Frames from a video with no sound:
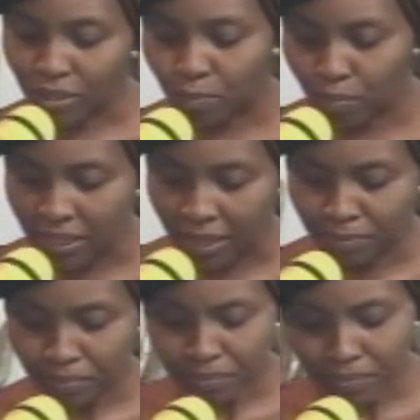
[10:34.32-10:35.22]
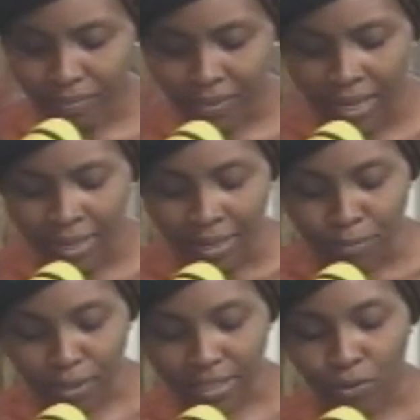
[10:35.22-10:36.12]
Peter.
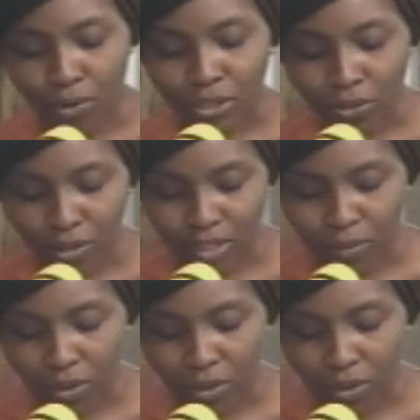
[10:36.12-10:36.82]
Peter was hot